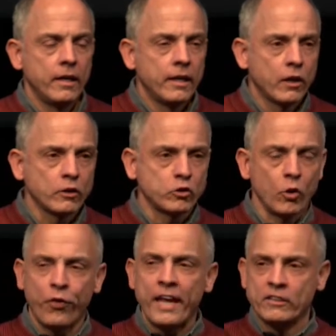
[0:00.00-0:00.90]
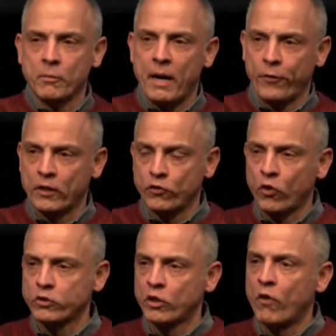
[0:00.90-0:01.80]
Now, there's two things about this.
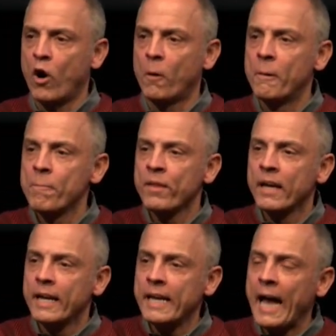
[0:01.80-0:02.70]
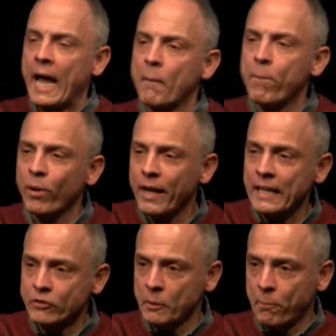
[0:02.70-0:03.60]
First of all, he had a
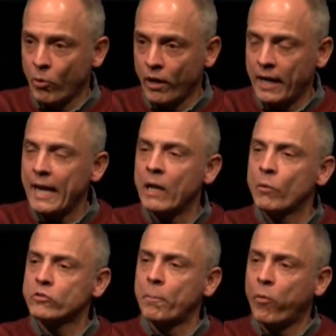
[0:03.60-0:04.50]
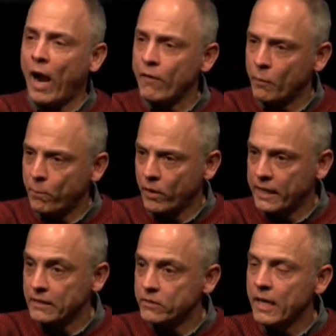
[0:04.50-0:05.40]
place to pray and it was a private
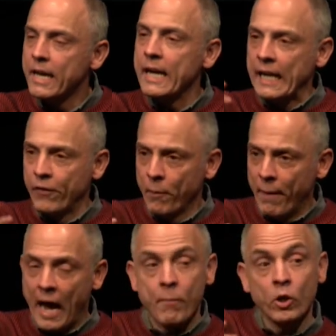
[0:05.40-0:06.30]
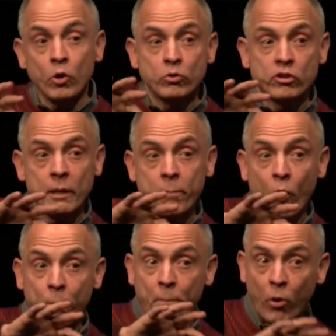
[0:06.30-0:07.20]
place. In the Bible, you see
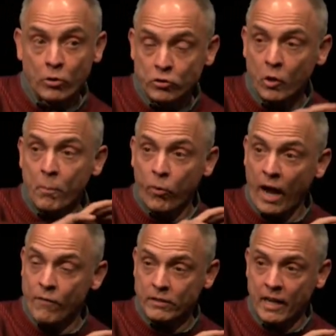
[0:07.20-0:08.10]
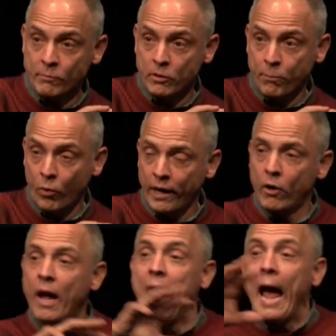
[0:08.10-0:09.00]
both personal private times of
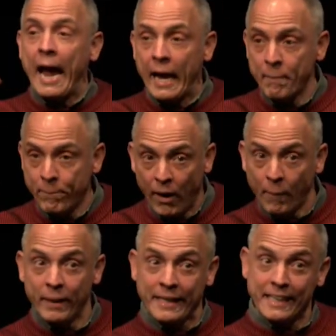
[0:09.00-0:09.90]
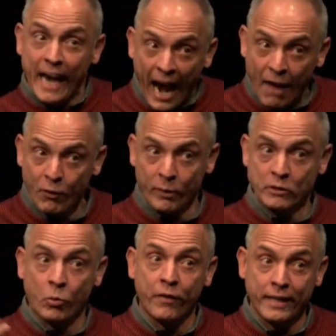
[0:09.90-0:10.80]
prayer and public
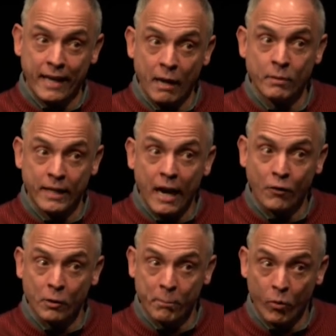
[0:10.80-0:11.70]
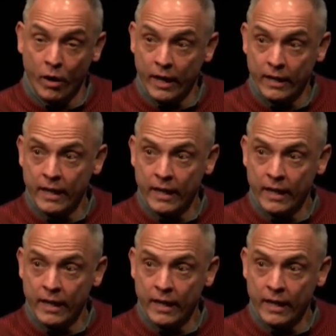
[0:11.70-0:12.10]
gatherings where they came together to pray.